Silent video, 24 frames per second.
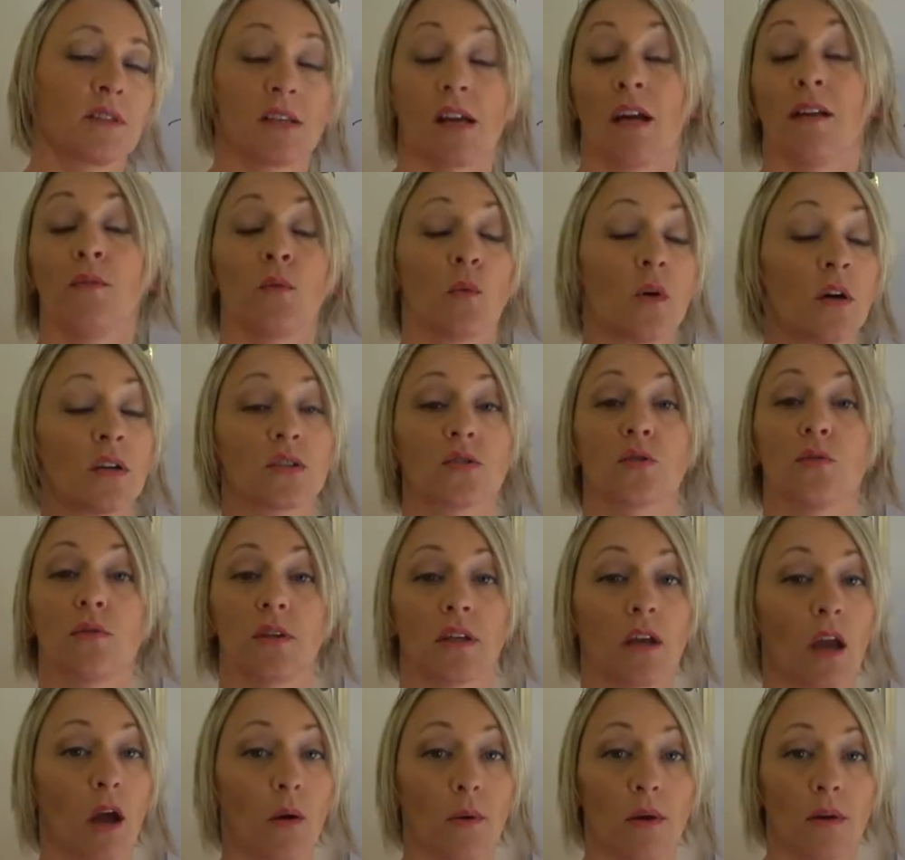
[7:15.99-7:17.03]
the work's already
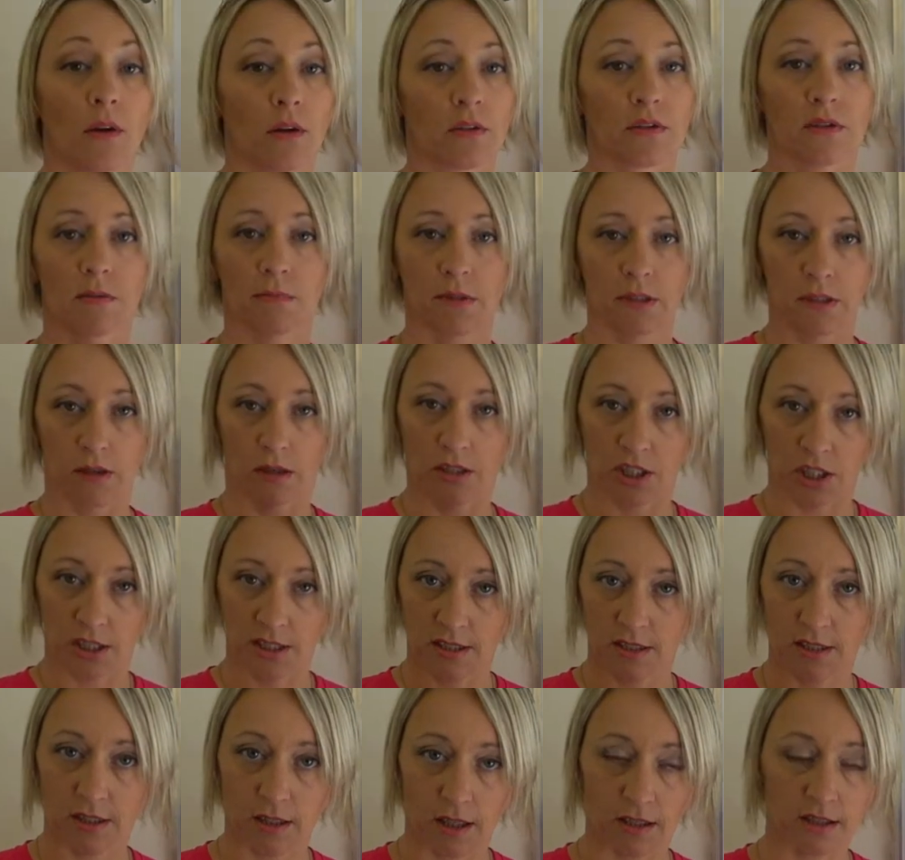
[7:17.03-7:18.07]
going on to be
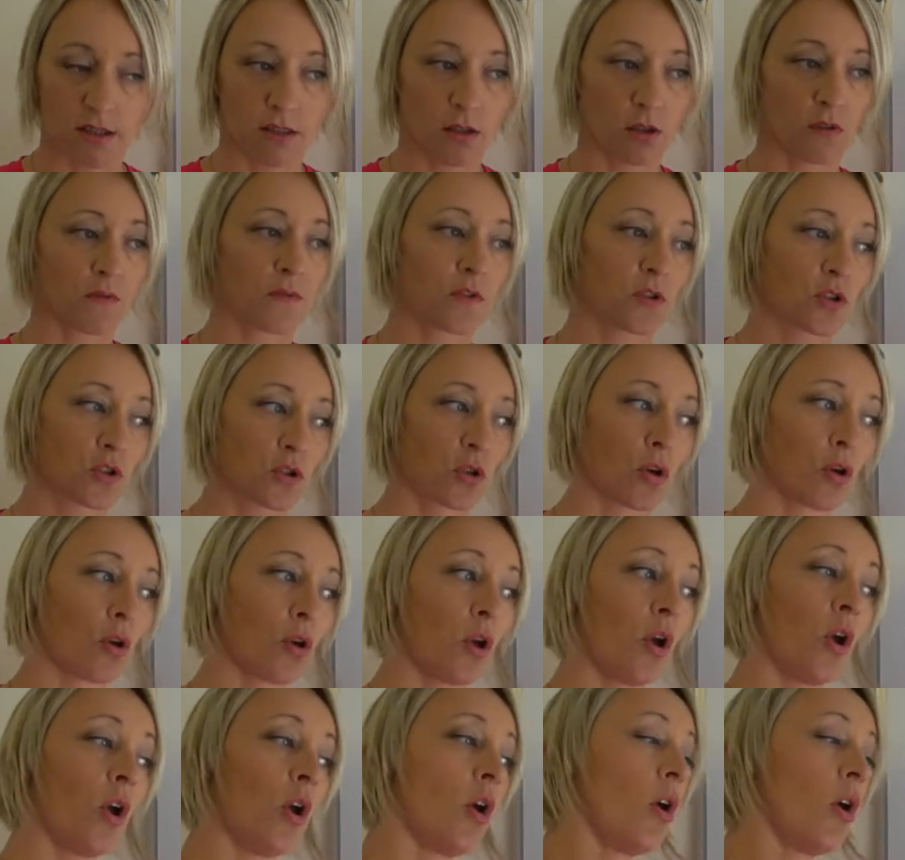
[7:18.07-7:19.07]
digesting that stuff, so